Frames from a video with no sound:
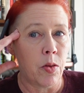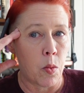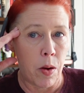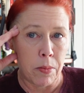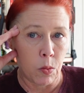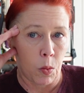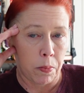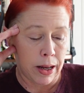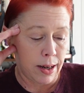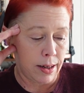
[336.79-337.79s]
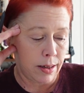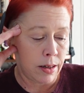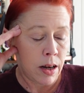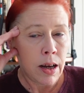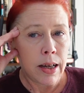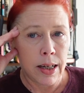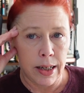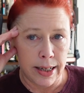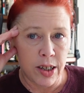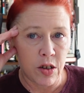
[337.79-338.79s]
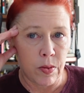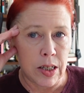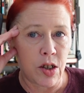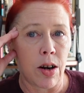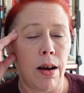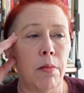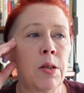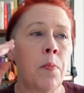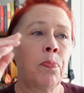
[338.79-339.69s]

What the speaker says: the women were paid in each of these jobs.